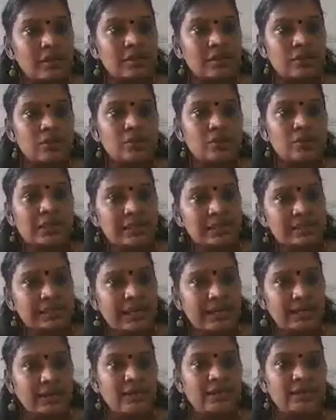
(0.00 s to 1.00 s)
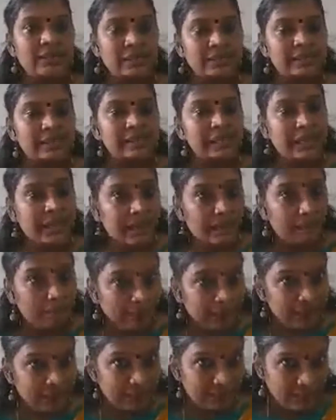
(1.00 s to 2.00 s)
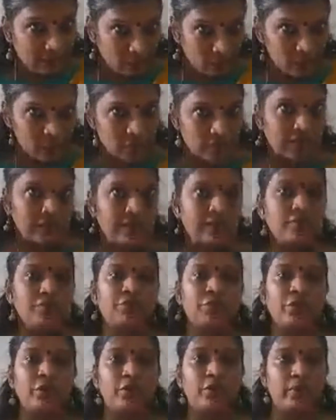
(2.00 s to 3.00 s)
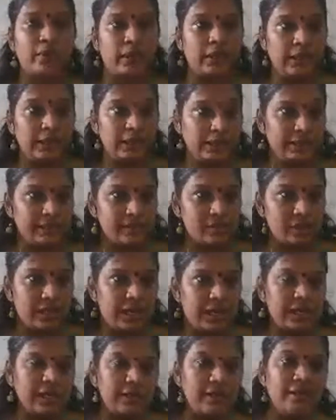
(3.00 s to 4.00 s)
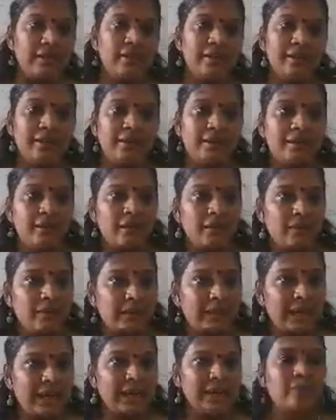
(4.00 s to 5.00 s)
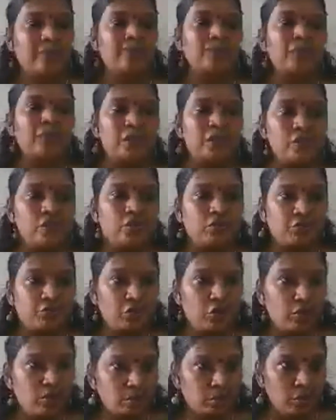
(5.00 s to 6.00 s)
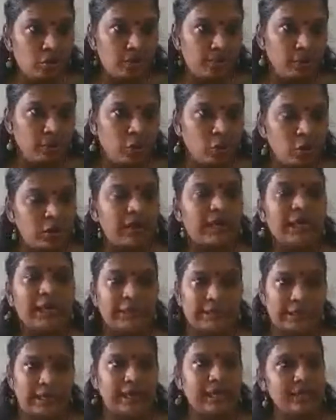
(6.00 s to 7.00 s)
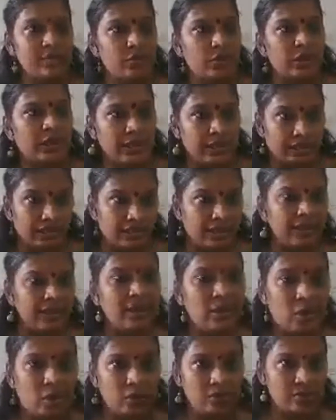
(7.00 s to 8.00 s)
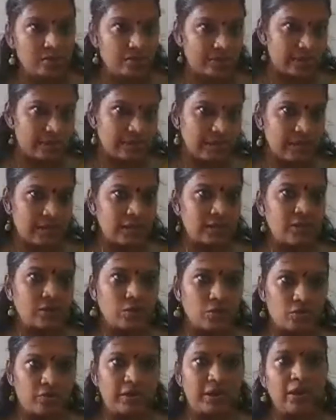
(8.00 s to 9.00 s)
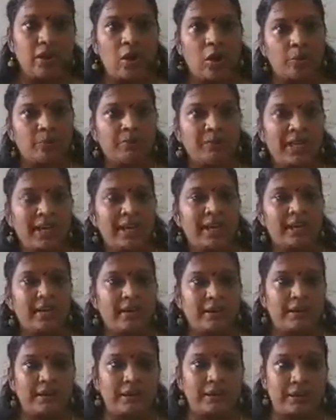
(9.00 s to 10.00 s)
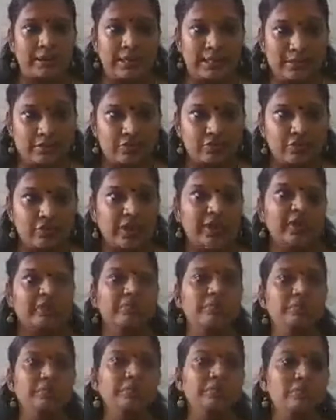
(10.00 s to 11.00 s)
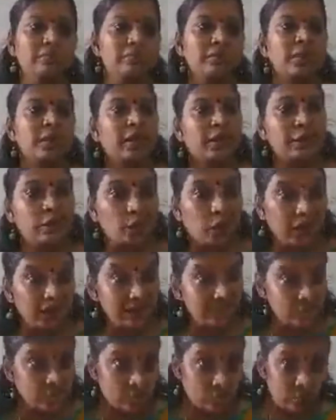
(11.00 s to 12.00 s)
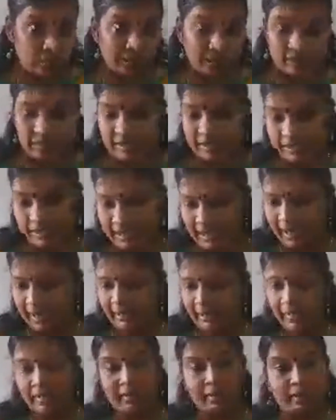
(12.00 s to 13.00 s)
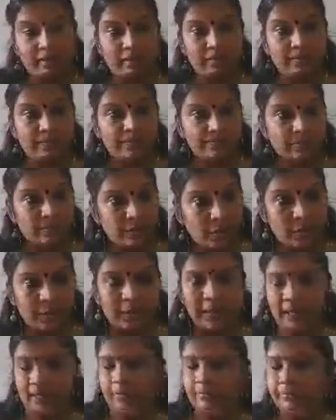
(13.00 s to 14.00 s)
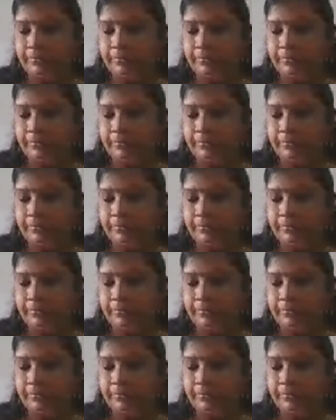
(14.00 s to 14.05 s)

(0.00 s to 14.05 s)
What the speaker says: So listen, this is a repeated question for your essay. Okay, so for more details regarding code switching, you will obtain it from your student's guide. Okay.